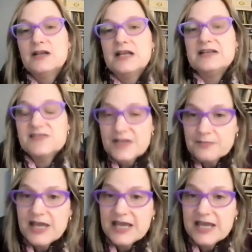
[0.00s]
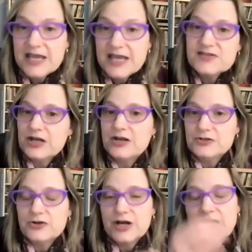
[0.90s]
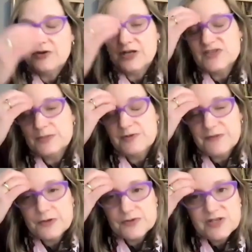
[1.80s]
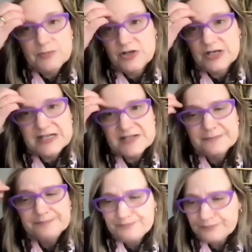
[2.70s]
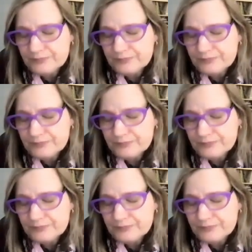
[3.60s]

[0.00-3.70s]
In some cases, it went underground, and some of those communities